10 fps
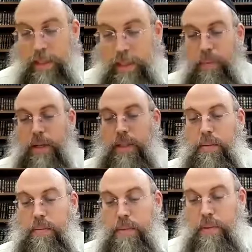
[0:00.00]
So what is
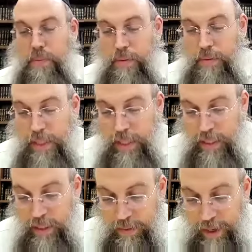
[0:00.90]
the, the proof? It
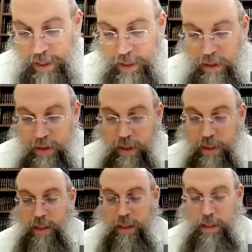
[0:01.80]
says,
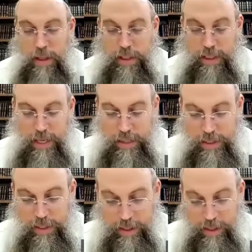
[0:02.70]

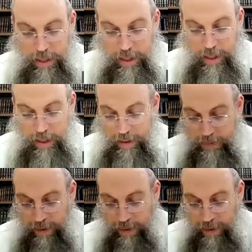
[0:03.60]
If